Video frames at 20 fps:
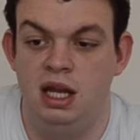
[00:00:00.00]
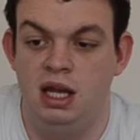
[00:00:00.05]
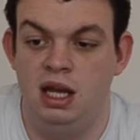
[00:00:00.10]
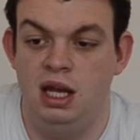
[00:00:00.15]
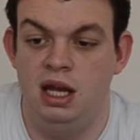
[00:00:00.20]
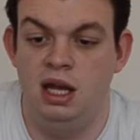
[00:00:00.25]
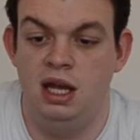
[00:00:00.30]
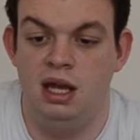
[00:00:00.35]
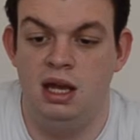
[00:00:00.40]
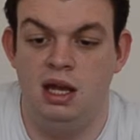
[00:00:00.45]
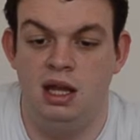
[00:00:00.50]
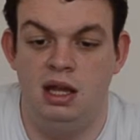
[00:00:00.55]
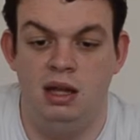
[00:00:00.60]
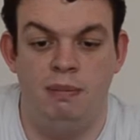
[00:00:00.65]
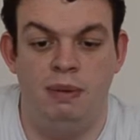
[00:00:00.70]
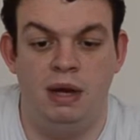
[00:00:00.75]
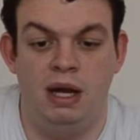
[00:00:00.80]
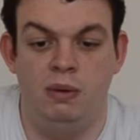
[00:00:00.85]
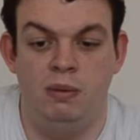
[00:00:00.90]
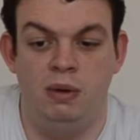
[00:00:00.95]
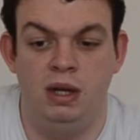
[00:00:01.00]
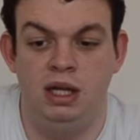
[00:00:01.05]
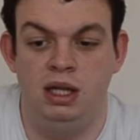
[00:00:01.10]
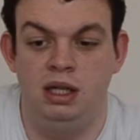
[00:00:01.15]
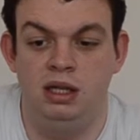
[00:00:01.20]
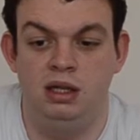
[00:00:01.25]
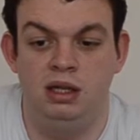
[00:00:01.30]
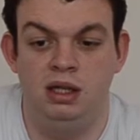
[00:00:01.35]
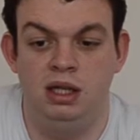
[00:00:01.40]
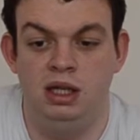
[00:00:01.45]
The
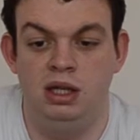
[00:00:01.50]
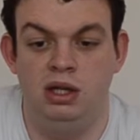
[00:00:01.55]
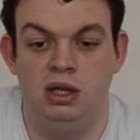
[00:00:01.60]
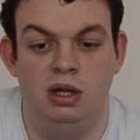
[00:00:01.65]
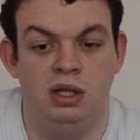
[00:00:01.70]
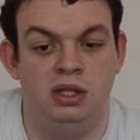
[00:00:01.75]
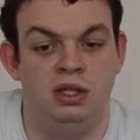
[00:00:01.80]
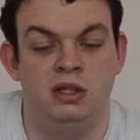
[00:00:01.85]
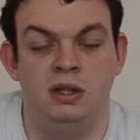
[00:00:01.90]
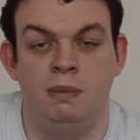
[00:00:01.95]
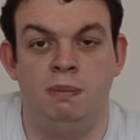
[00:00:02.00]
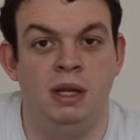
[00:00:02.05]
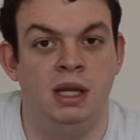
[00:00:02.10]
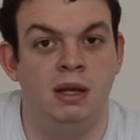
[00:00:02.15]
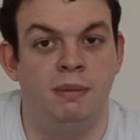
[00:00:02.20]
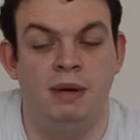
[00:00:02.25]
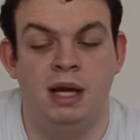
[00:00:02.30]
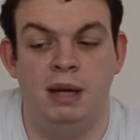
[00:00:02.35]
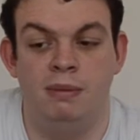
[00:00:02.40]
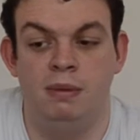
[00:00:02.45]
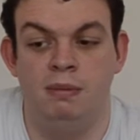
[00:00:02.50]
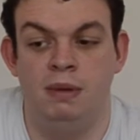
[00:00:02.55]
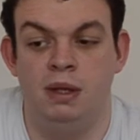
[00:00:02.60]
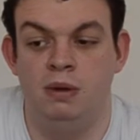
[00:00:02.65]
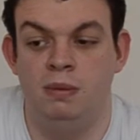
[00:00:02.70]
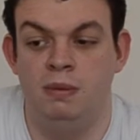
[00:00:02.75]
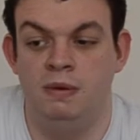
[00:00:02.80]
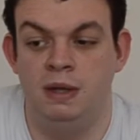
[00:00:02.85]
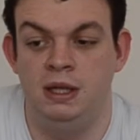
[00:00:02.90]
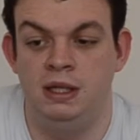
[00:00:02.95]
Batwing, you know, it's just a bigger Batmobile,
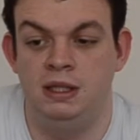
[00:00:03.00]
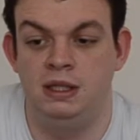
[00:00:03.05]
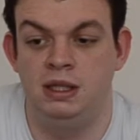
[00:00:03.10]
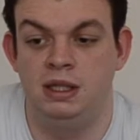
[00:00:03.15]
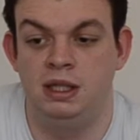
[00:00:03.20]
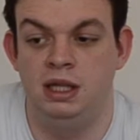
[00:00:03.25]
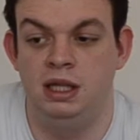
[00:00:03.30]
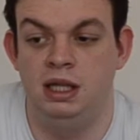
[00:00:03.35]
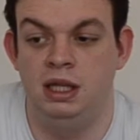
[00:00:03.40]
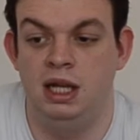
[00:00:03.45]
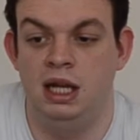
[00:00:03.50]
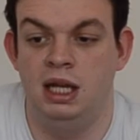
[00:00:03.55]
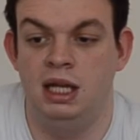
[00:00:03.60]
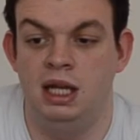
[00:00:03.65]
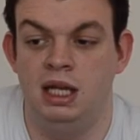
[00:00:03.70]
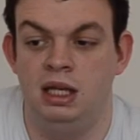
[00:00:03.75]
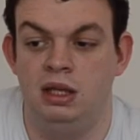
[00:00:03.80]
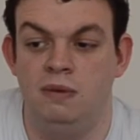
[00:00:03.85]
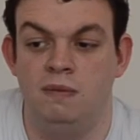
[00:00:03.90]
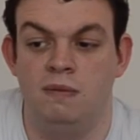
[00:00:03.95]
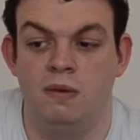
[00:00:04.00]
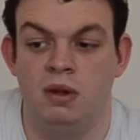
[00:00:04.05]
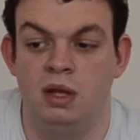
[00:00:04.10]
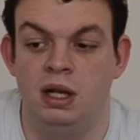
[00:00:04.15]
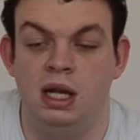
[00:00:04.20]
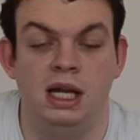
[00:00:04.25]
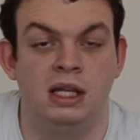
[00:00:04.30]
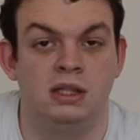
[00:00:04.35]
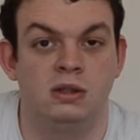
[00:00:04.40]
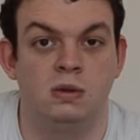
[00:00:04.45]
but basically, and then you've got the
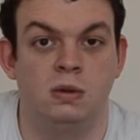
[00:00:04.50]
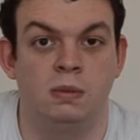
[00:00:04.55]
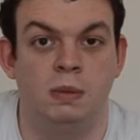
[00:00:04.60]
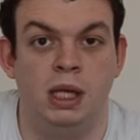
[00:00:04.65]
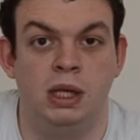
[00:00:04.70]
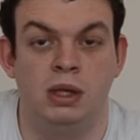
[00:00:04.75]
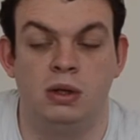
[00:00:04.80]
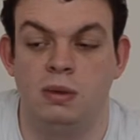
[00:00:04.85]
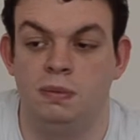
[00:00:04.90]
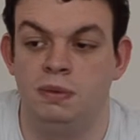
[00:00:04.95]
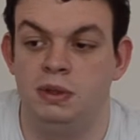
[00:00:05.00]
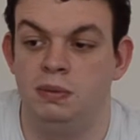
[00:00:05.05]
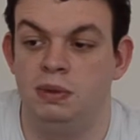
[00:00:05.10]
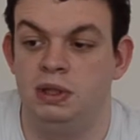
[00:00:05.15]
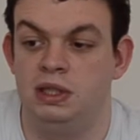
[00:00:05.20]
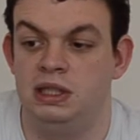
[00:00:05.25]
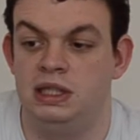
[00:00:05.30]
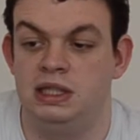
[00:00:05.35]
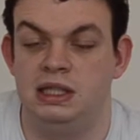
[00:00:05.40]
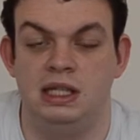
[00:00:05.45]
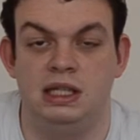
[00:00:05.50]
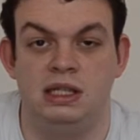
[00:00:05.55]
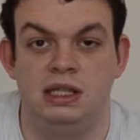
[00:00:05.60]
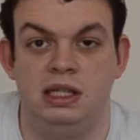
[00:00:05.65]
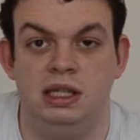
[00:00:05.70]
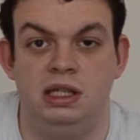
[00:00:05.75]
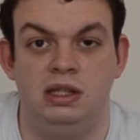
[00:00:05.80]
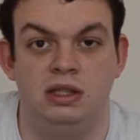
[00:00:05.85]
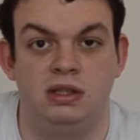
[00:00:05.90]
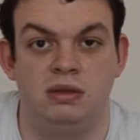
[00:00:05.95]
LexCorp helicopter, which is essentially
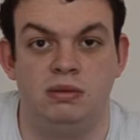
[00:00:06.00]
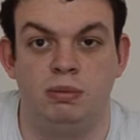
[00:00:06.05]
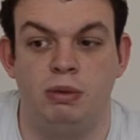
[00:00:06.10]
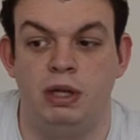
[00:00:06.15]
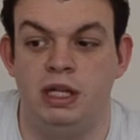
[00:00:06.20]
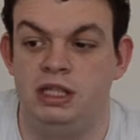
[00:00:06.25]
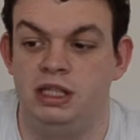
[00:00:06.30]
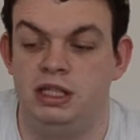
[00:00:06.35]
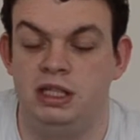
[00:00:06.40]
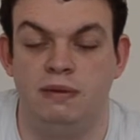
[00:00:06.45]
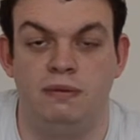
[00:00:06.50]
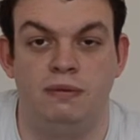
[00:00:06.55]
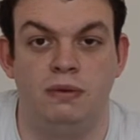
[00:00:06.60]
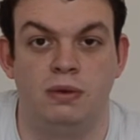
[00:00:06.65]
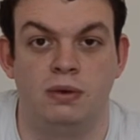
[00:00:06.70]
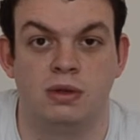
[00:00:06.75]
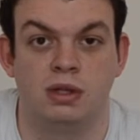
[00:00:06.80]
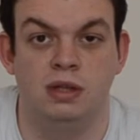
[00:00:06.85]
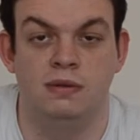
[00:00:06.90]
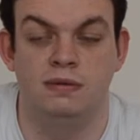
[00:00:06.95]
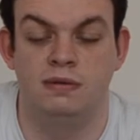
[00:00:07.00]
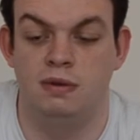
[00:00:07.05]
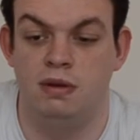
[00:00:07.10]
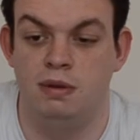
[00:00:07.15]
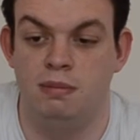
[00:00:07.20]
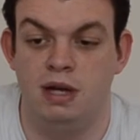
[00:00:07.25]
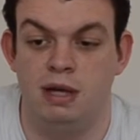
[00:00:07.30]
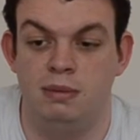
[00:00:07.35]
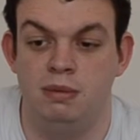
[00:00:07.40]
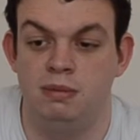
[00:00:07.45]
just replaces the forklift from the
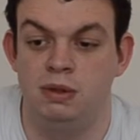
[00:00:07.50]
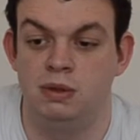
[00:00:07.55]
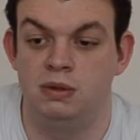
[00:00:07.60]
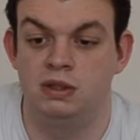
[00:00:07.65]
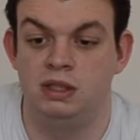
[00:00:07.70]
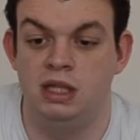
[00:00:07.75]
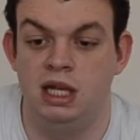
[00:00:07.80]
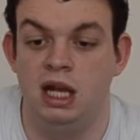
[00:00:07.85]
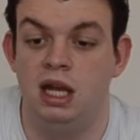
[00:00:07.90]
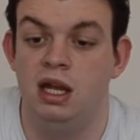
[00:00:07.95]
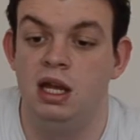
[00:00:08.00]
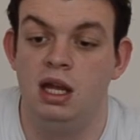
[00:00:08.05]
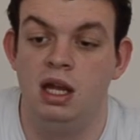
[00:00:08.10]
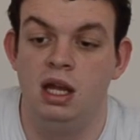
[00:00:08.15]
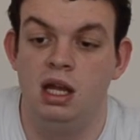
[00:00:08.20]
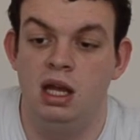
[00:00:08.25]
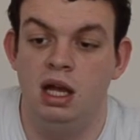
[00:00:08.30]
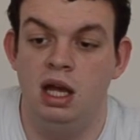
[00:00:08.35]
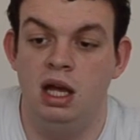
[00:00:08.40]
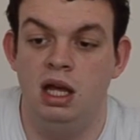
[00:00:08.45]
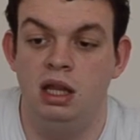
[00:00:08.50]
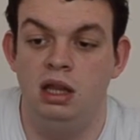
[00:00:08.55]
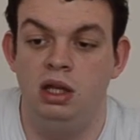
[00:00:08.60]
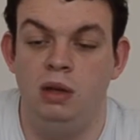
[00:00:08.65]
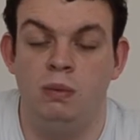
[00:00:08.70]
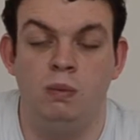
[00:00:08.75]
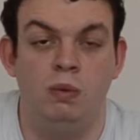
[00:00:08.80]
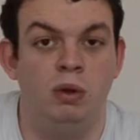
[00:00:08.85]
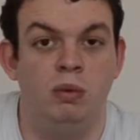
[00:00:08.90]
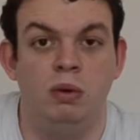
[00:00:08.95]
Batmobile set. The
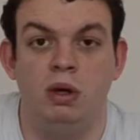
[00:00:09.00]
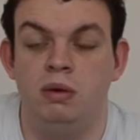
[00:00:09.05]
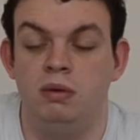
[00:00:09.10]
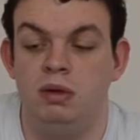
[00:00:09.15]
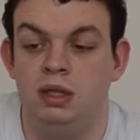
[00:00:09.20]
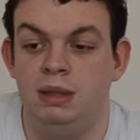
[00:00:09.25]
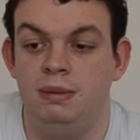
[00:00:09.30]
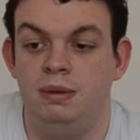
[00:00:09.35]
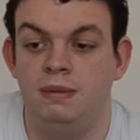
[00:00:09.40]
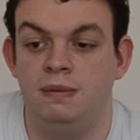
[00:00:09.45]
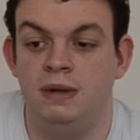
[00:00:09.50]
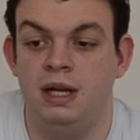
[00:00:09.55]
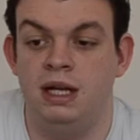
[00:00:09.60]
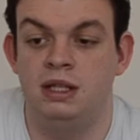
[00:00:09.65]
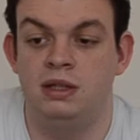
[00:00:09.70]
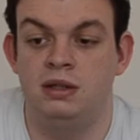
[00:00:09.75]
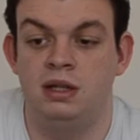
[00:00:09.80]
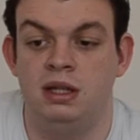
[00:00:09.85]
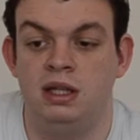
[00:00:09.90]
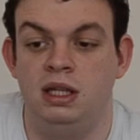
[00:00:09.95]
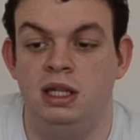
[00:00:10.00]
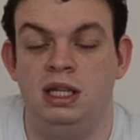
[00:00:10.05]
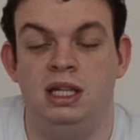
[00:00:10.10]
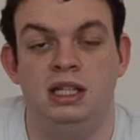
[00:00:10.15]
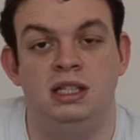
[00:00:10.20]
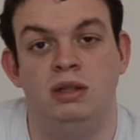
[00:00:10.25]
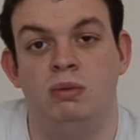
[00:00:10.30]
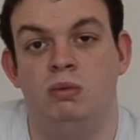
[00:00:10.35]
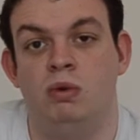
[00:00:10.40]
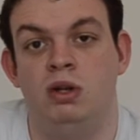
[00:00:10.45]
one redeeming factor, I think, is
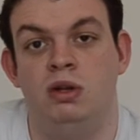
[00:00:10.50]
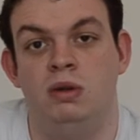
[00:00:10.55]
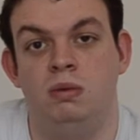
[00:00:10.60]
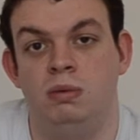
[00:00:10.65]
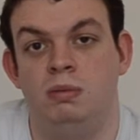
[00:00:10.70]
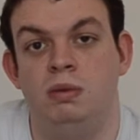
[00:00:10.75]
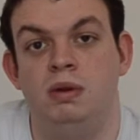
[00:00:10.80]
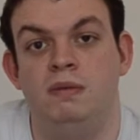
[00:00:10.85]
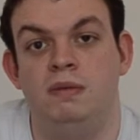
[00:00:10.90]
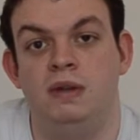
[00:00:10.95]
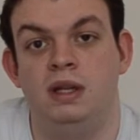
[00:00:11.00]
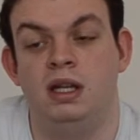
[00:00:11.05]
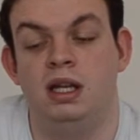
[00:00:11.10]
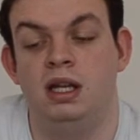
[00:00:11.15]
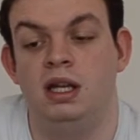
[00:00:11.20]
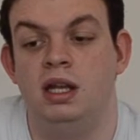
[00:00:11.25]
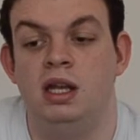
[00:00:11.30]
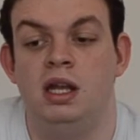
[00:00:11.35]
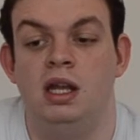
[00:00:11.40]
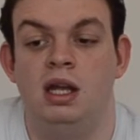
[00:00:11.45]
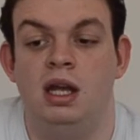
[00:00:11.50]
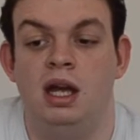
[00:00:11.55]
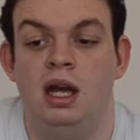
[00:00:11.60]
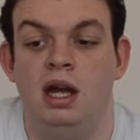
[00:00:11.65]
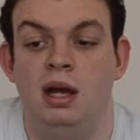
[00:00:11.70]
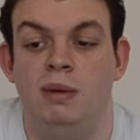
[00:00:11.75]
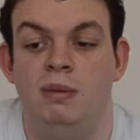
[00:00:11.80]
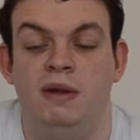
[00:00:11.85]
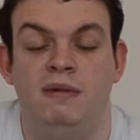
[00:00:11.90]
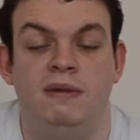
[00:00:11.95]
the Wonder Woman figure.
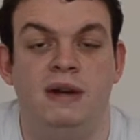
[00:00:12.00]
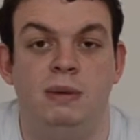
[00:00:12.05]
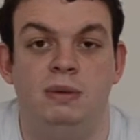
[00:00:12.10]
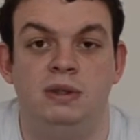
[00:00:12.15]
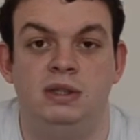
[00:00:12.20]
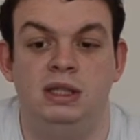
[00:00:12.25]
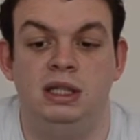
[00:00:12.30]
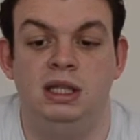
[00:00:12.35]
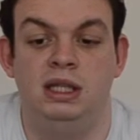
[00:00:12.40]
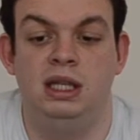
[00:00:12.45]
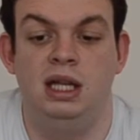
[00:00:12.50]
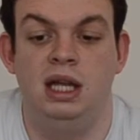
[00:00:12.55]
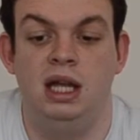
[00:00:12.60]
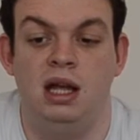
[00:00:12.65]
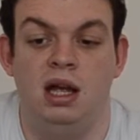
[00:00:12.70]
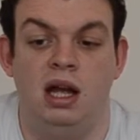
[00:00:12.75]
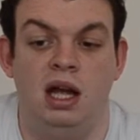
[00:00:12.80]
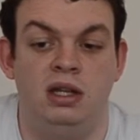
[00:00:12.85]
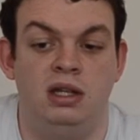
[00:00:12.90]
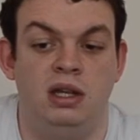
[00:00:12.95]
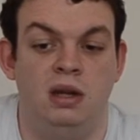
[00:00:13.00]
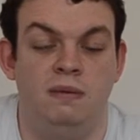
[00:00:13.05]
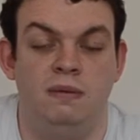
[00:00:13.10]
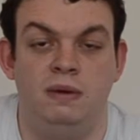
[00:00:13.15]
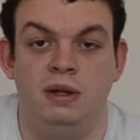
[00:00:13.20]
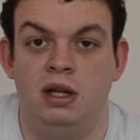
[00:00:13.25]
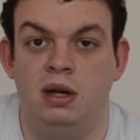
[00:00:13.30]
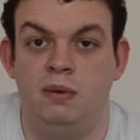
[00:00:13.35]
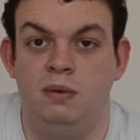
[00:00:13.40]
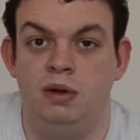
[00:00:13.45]
If that wasn't in there, I don't
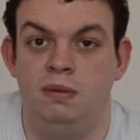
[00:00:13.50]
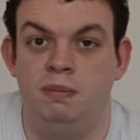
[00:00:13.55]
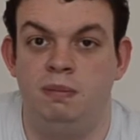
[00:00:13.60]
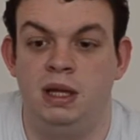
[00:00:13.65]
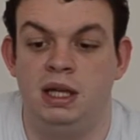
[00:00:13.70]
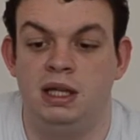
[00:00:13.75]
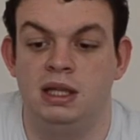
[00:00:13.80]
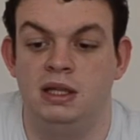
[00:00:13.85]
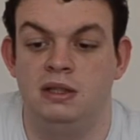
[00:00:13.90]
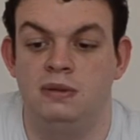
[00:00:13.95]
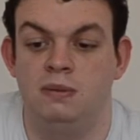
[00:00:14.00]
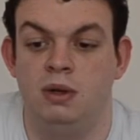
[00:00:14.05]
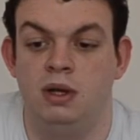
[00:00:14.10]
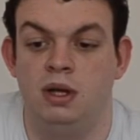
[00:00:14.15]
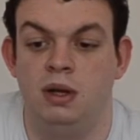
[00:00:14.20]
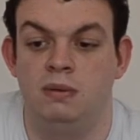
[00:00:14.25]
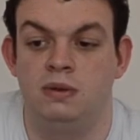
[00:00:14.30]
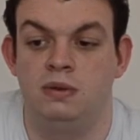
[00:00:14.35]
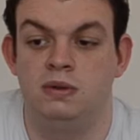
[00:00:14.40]
think I would have picked this one up